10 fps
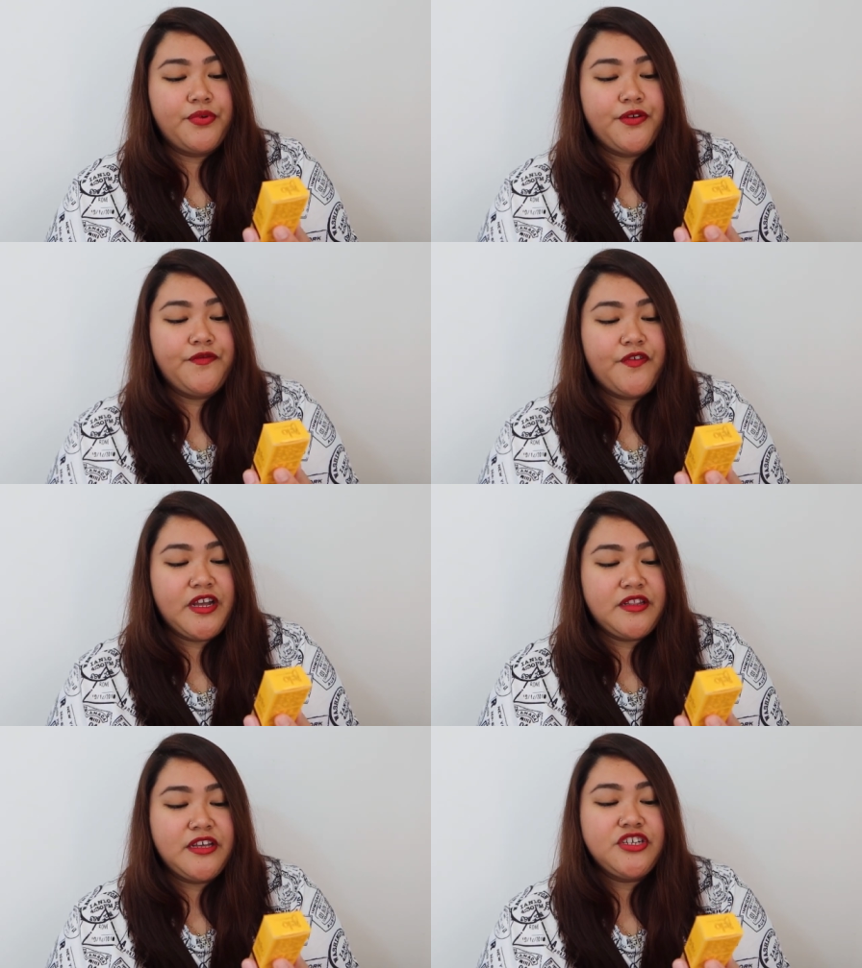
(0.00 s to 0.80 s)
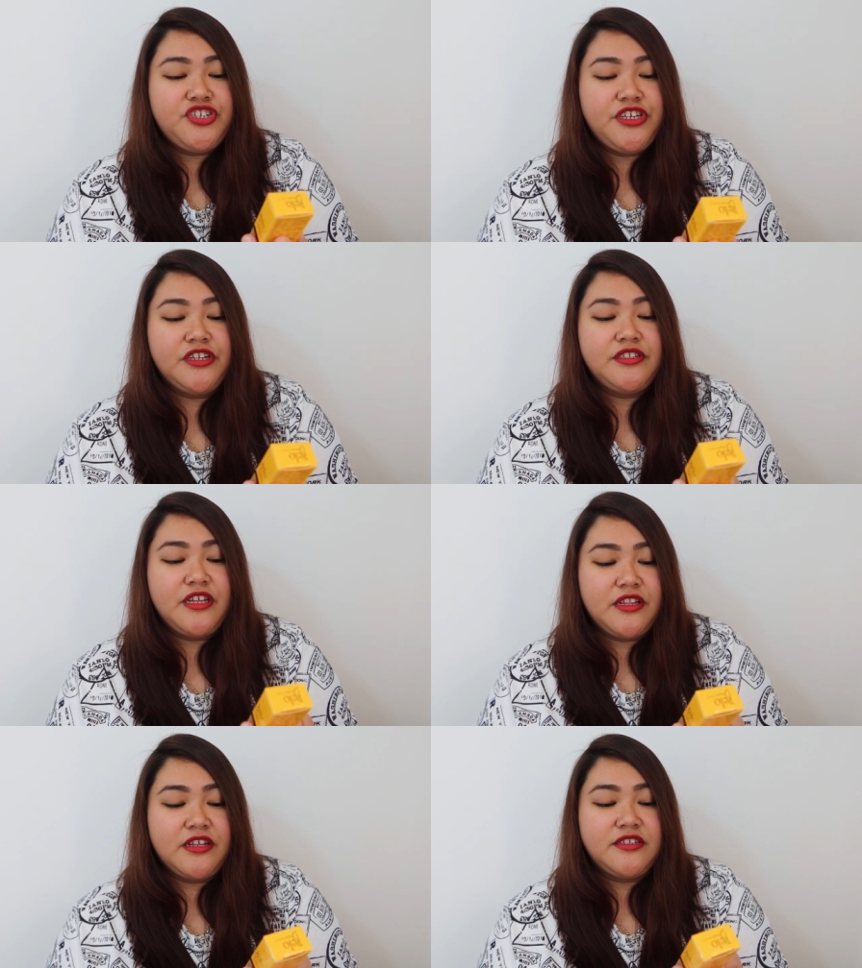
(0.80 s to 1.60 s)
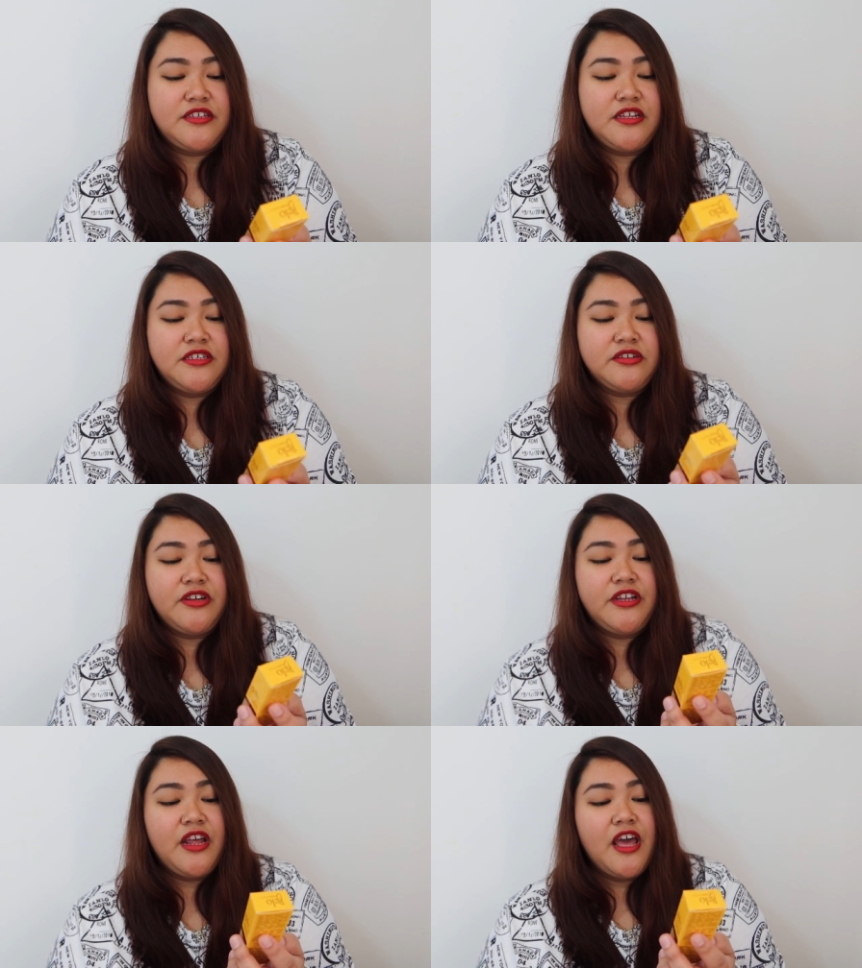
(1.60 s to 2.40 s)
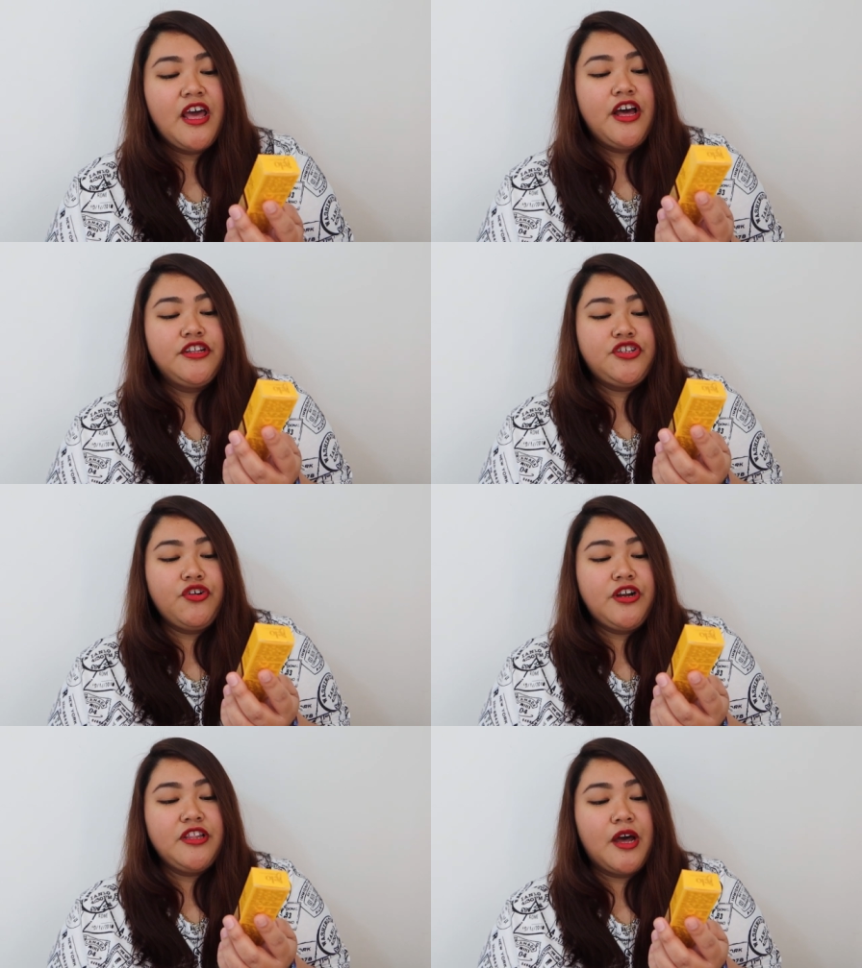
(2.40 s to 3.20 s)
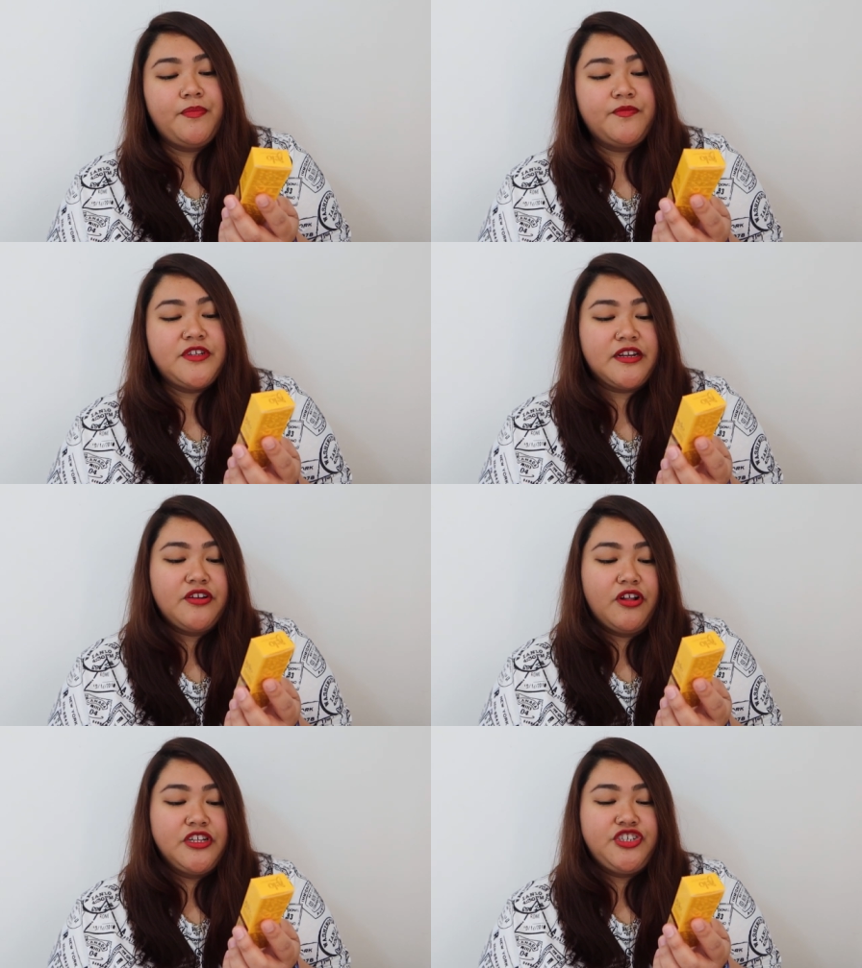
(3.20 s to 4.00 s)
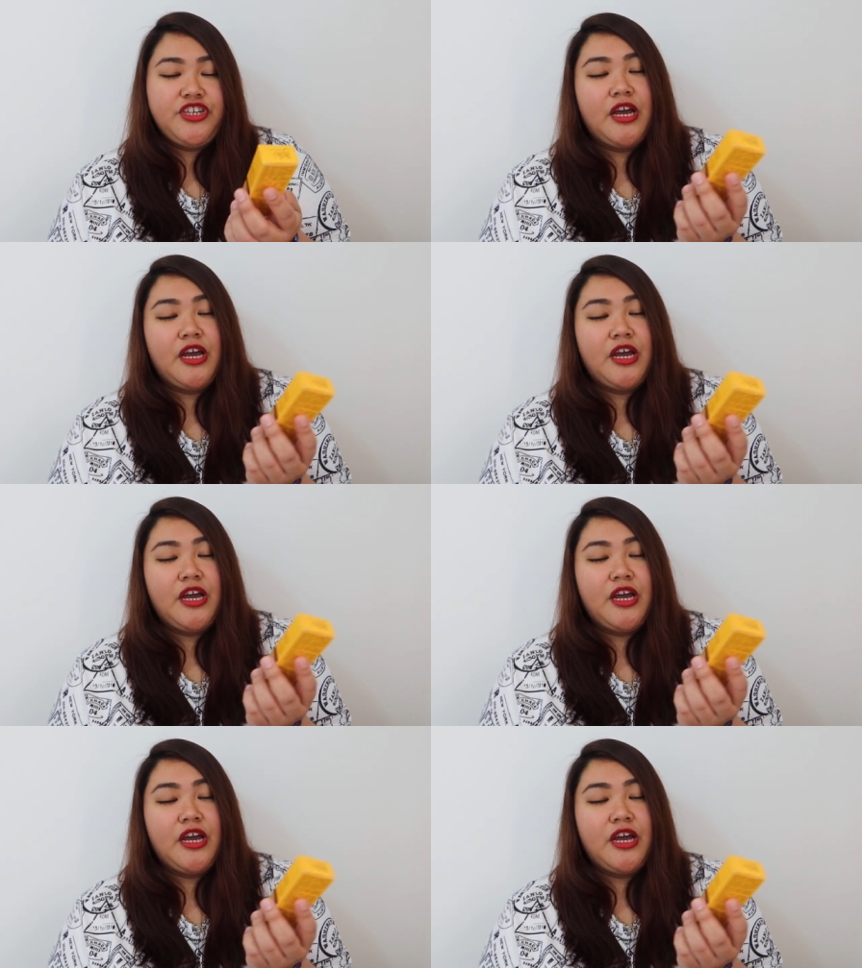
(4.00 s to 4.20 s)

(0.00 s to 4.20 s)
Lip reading: Perfecting Shield Tinted Sunscreen Tone Adapt Technology.